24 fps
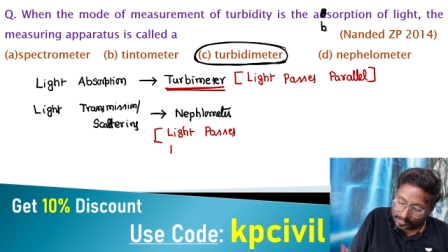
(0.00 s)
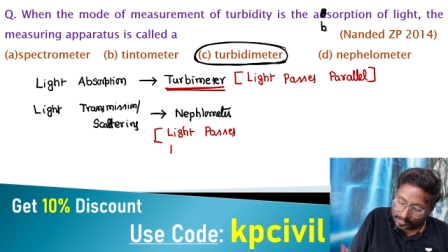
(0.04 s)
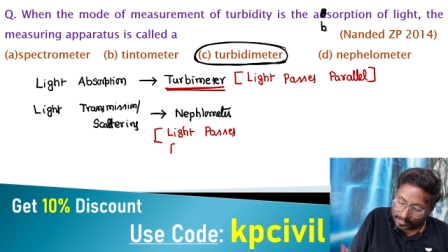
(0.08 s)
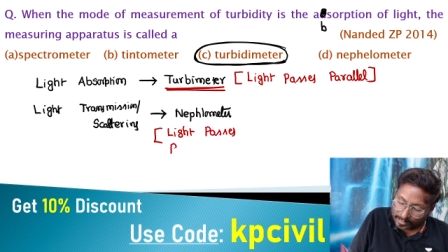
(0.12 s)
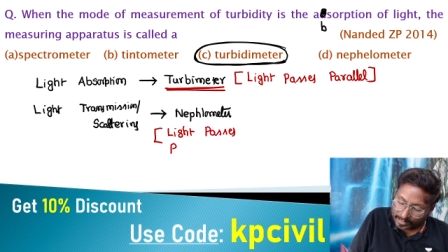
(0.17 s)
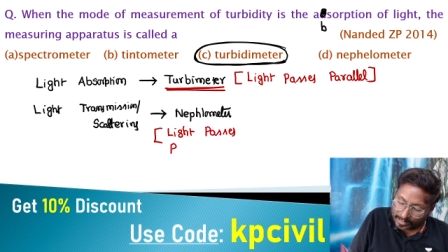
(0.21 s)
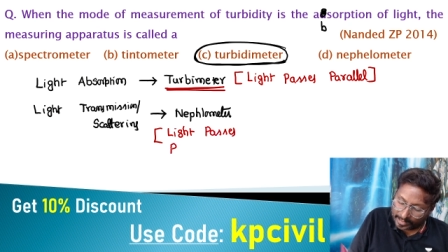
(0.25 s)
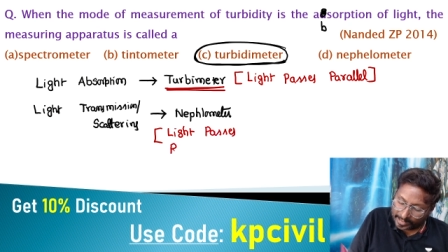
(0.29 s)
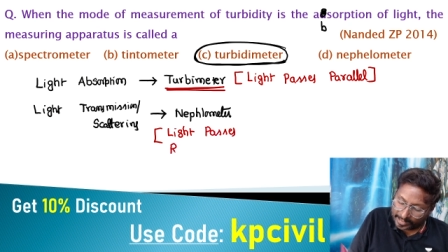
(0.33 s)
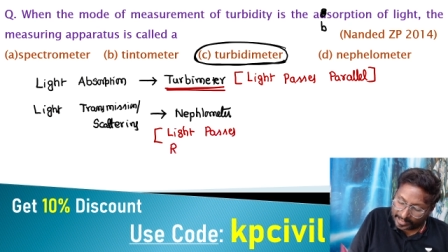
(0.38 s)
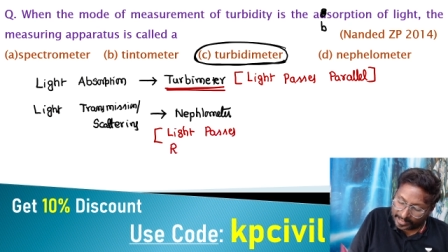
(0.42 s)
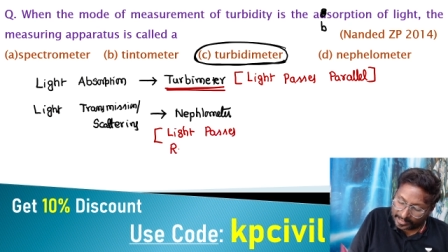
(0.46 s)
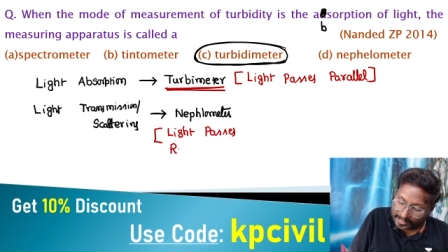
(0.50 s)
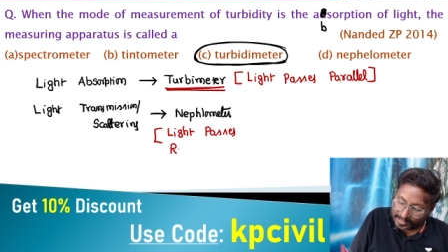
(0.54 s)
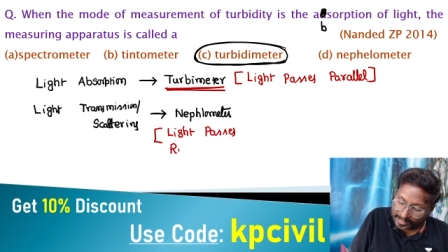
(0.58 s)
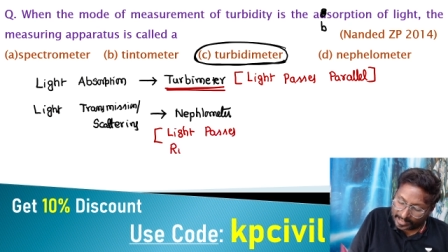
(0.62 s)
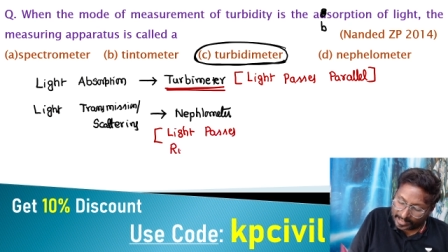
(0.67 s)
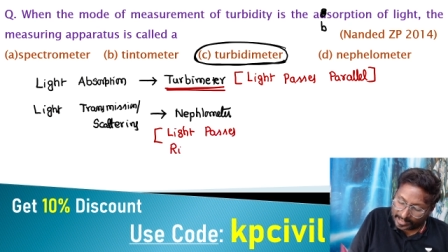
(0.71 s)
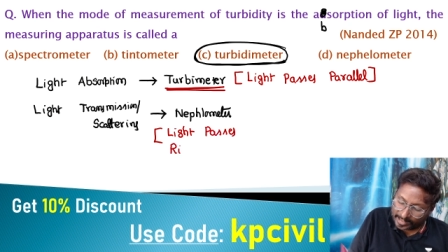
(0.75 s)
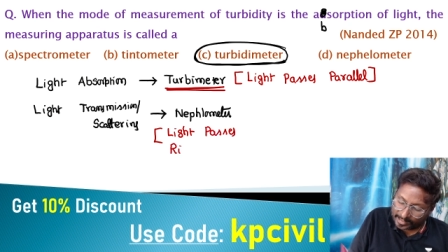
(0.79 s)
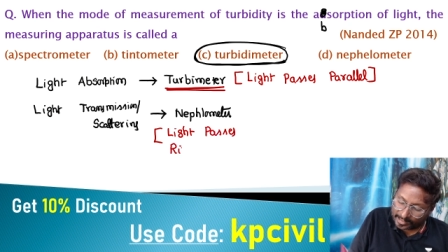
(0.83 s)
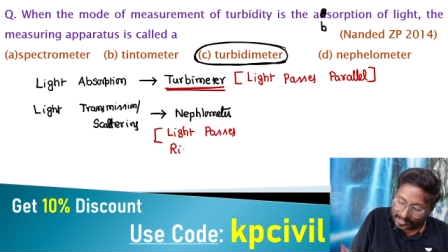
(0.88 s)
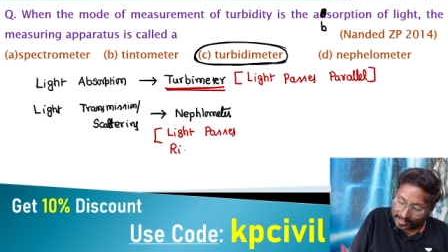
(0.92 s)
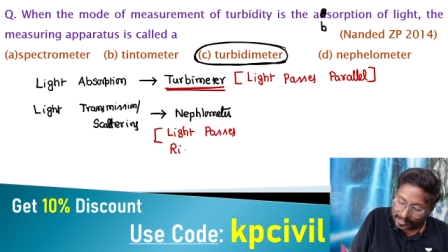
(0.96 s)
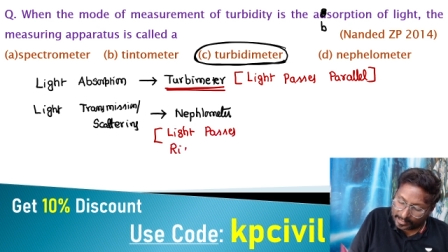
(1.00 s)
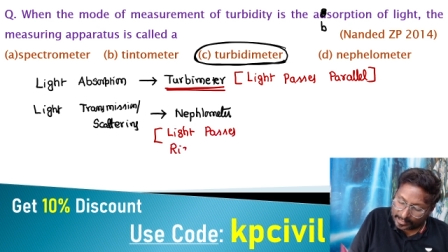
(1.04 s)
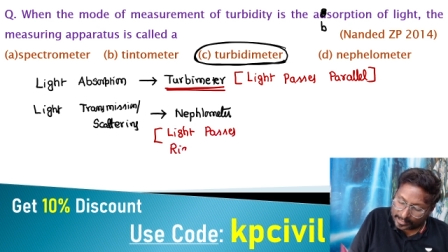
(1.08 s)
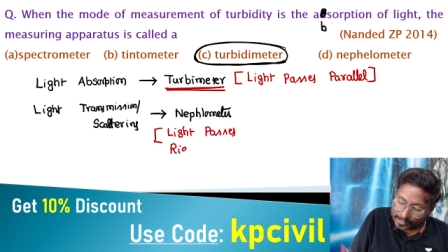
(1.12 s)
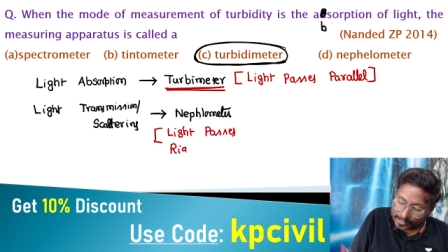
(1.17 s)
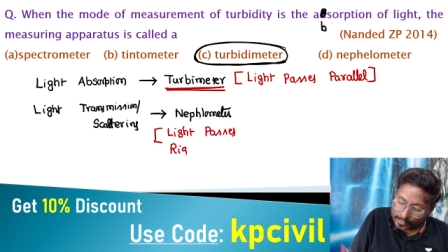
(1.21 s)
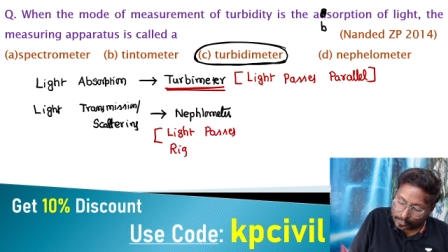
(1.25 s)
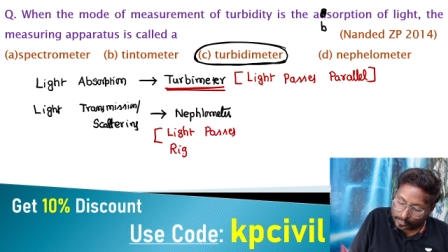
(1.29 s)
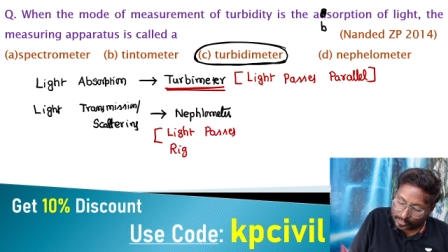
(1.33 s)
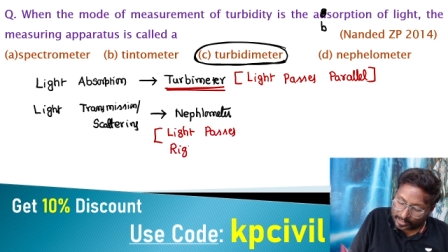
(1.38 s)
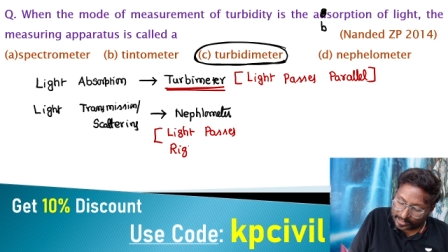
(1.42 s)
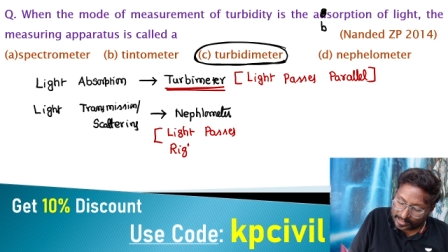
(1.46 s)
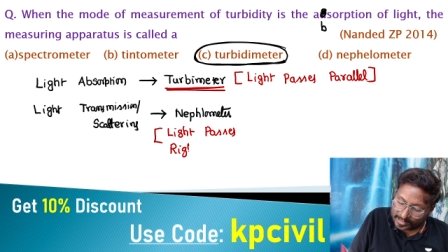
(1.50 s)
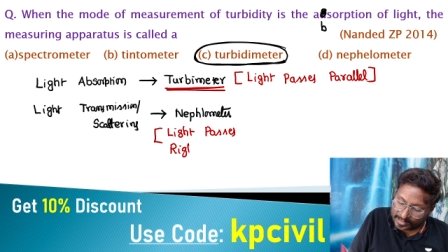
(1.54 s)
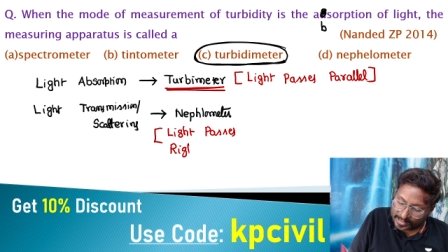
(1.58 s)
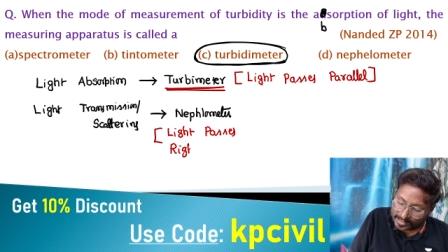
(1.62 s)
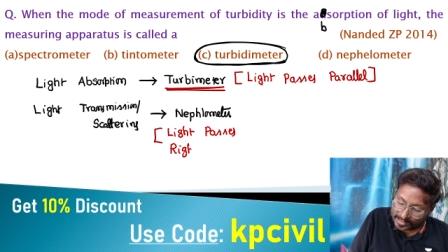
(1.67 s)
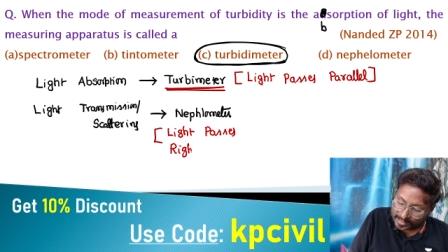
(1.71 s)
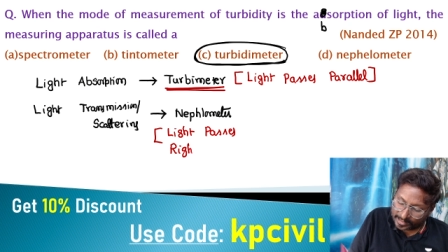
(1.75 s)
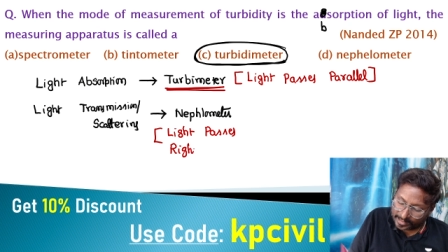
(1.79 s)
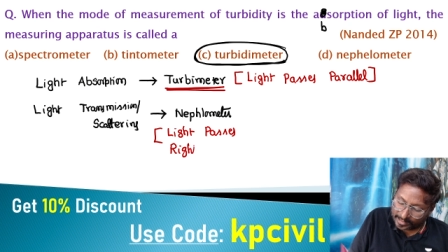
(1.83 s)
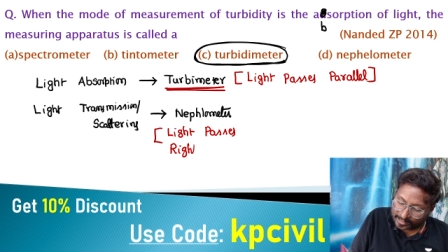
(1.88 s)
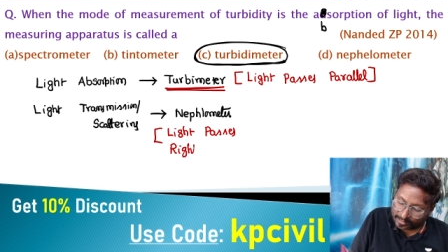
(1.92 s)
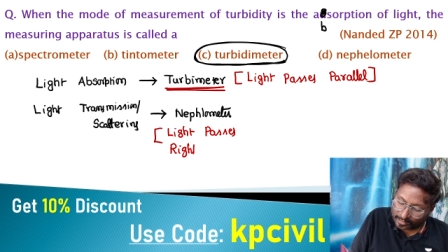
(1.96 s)
right angles to the
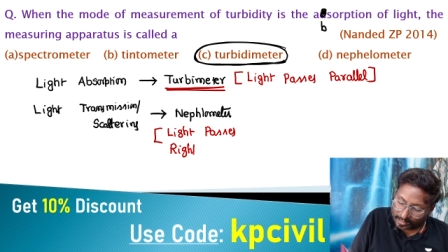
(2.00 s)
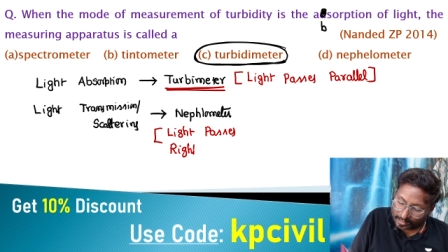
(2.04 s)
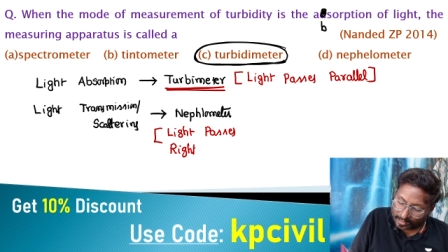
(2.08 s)
incident